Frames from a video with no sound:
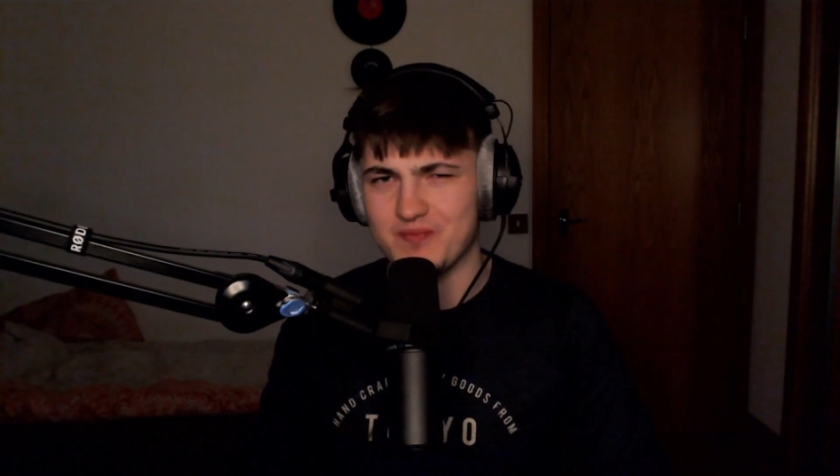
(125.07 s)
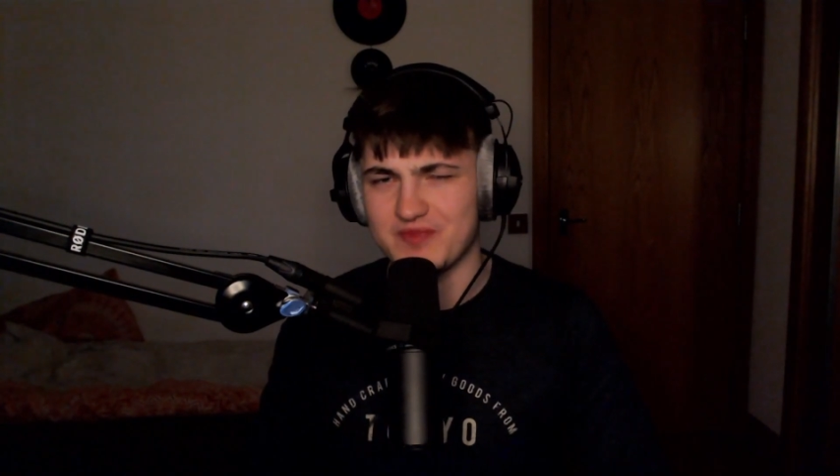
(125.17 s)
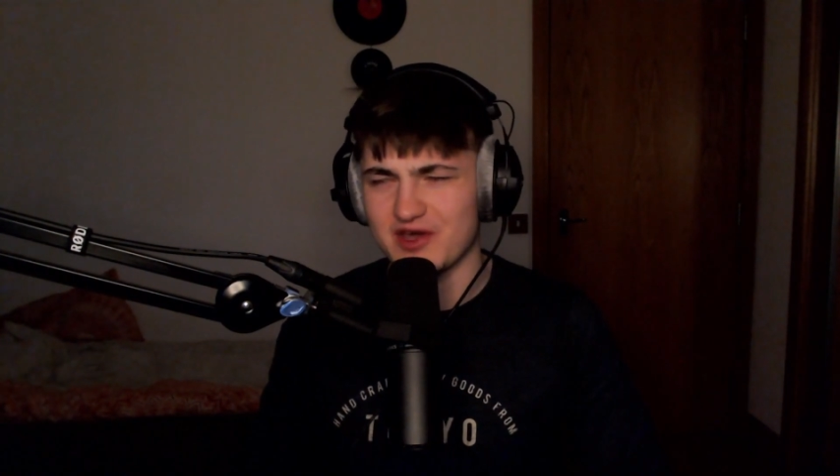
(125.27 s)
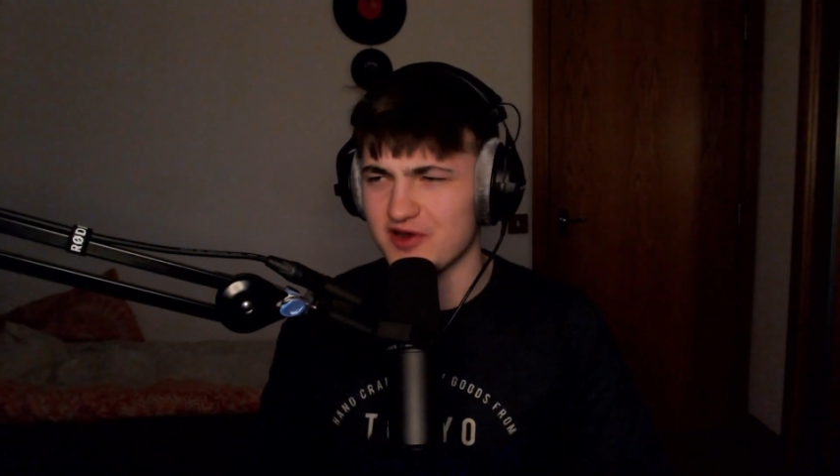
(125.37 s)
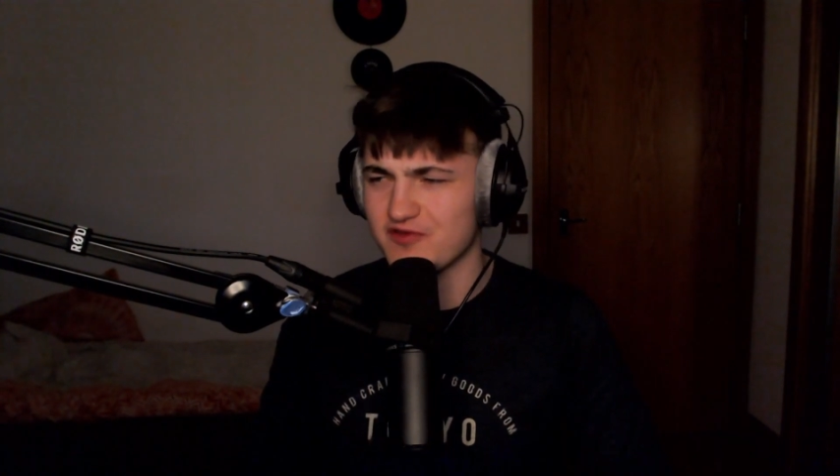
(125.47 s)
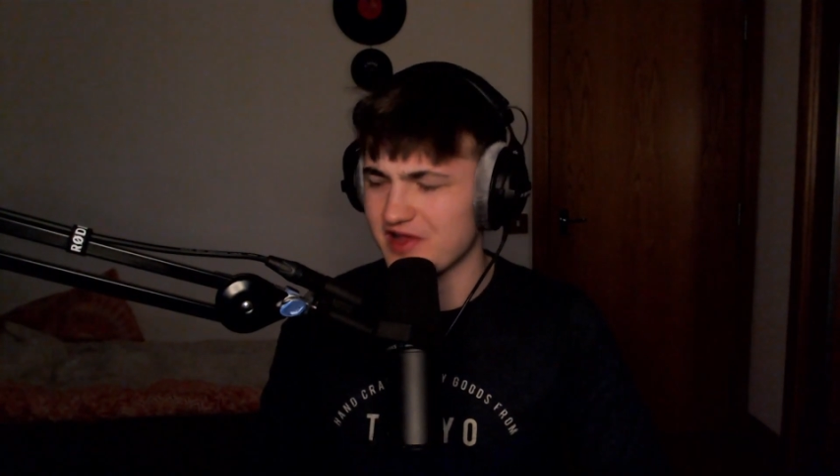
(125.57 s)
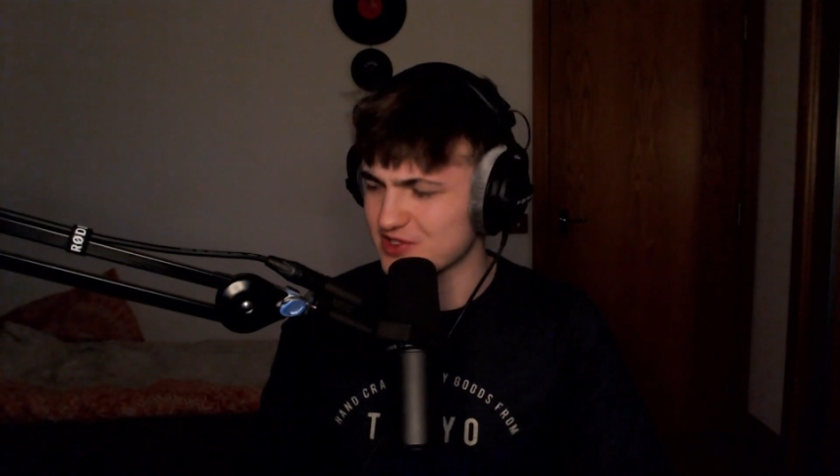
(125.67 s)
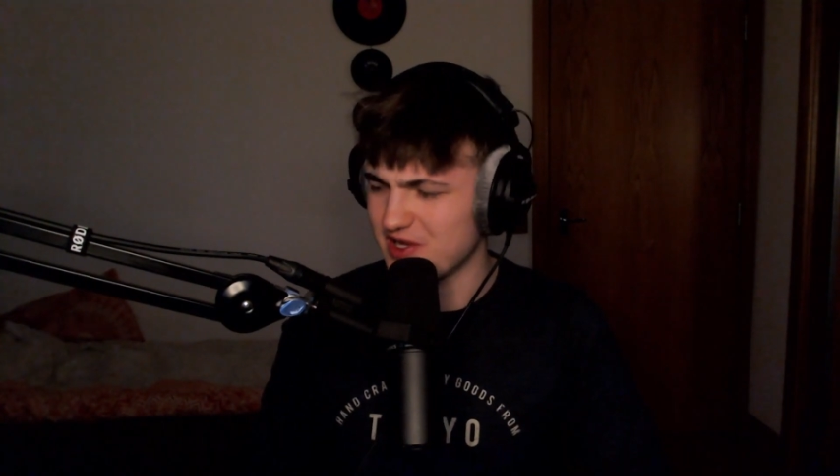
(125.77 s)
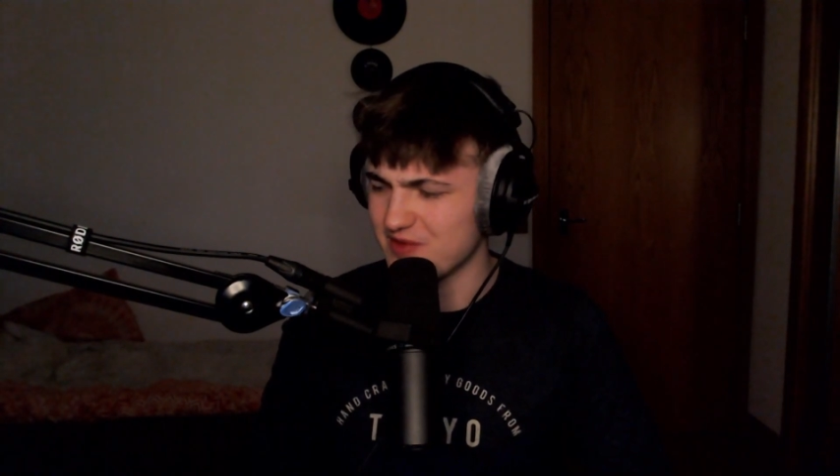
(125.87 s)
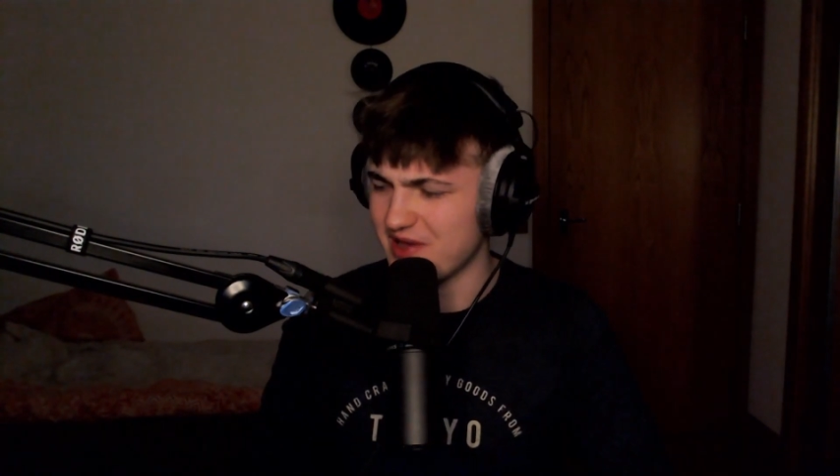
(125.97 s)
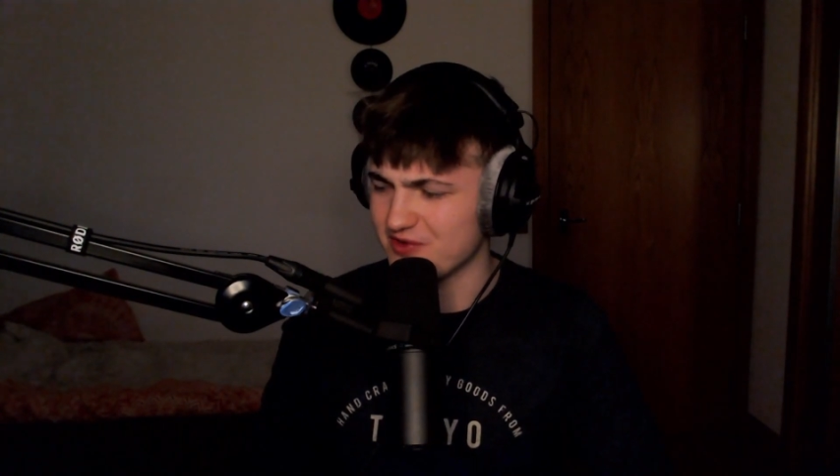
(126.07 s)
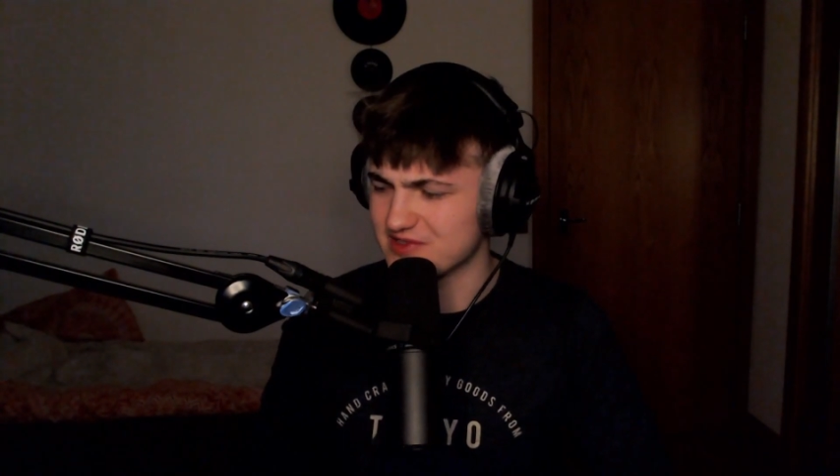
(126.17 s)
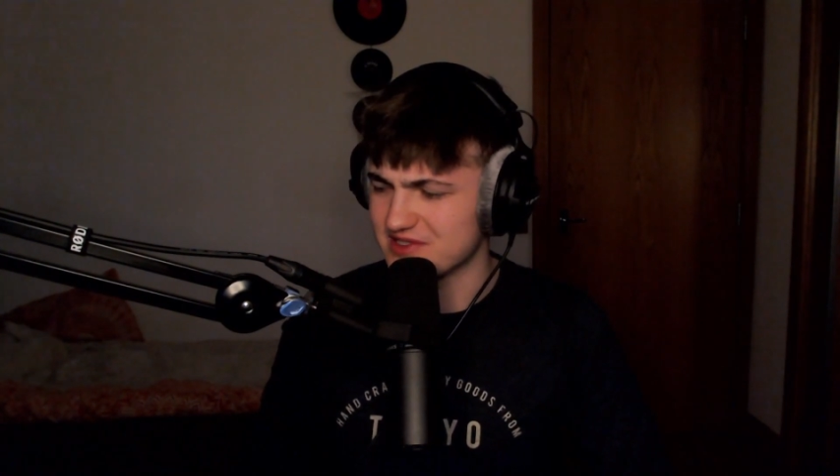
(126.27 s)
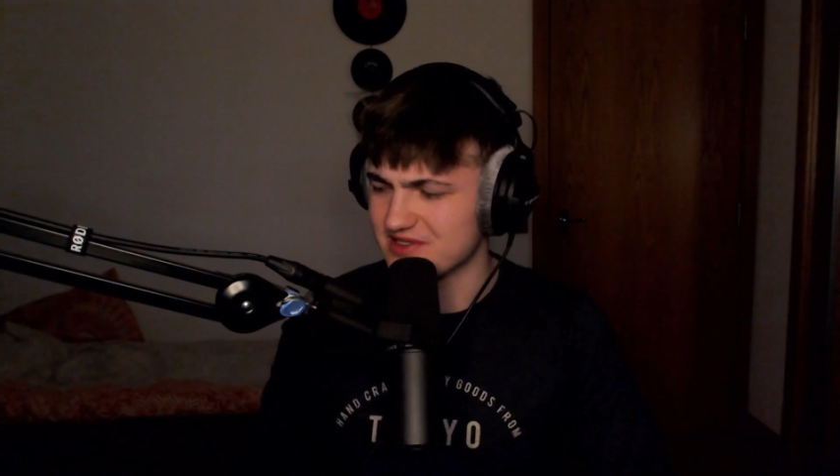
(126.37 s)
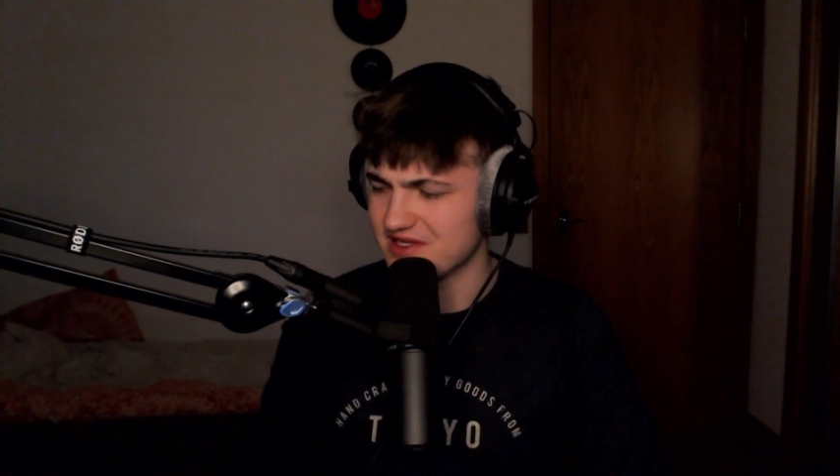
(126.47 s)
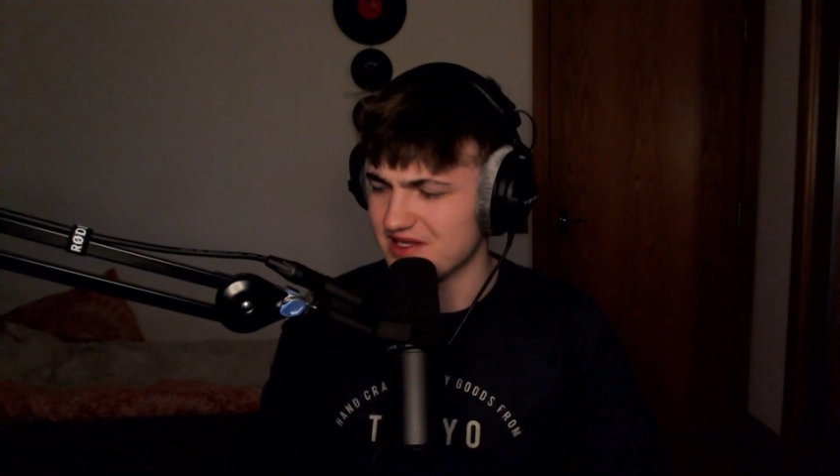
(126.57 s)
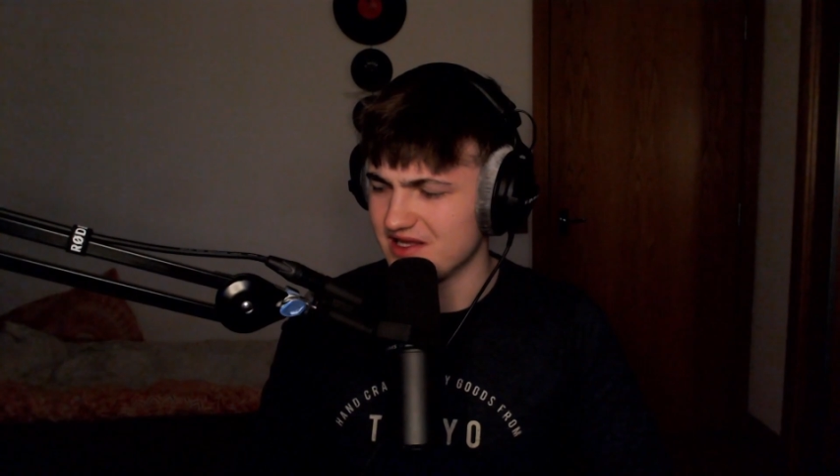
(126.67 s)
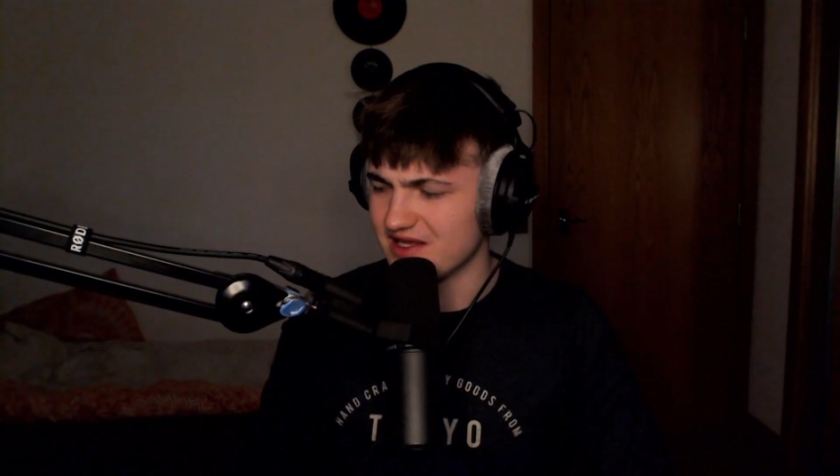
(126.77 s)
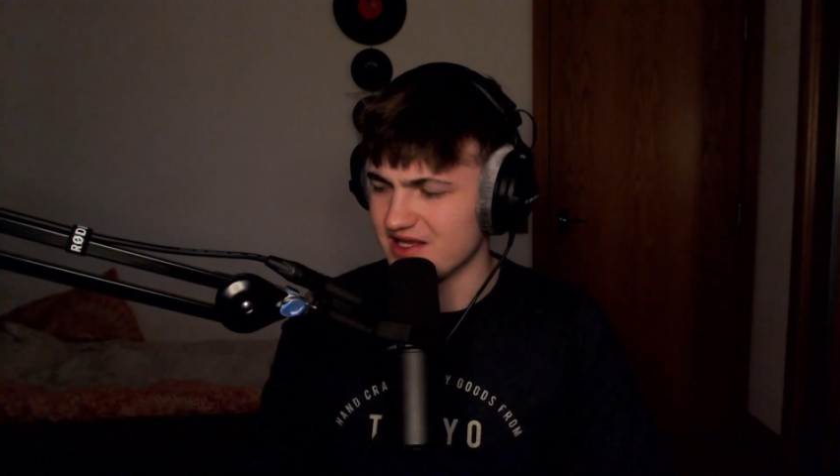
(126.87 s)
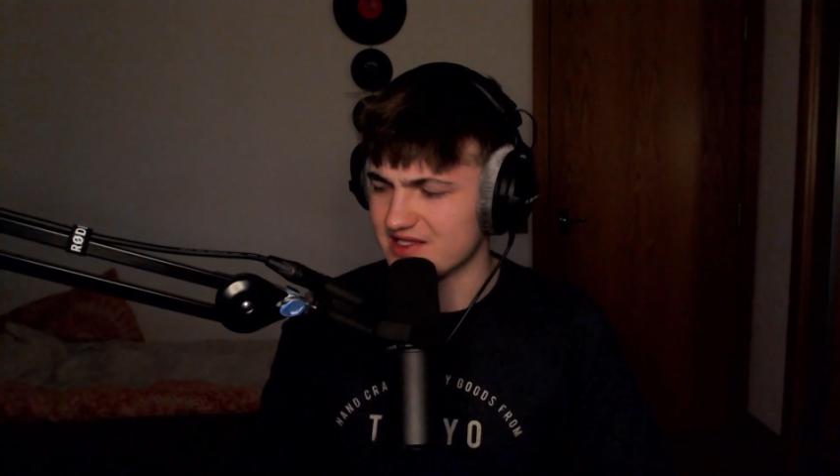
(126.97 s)
I got it for like £20, and
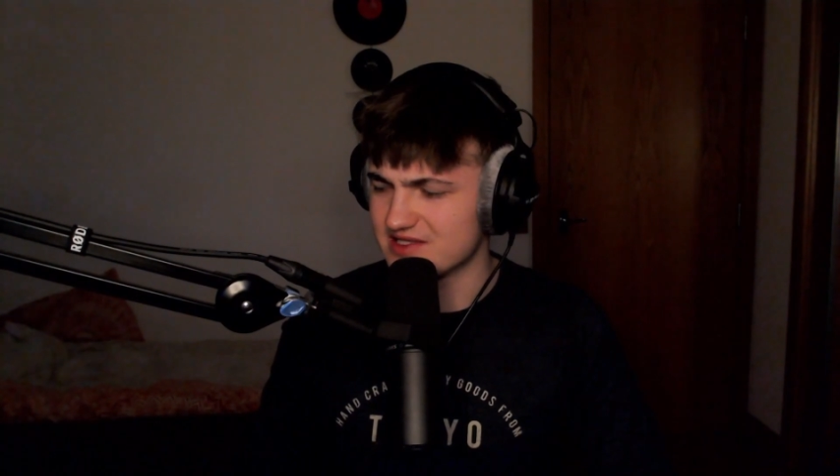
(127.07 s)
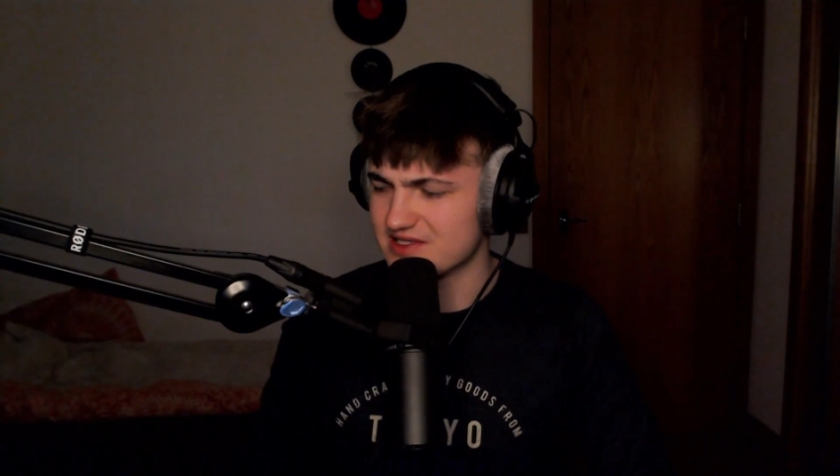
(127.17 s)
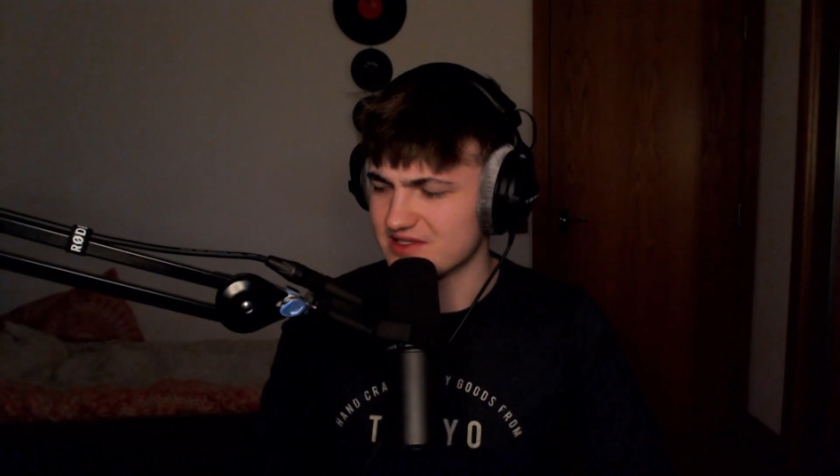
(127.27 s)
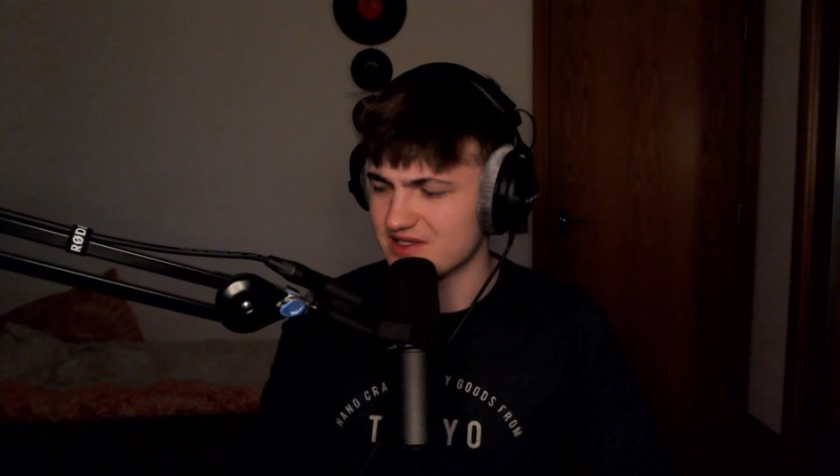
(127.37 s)
it's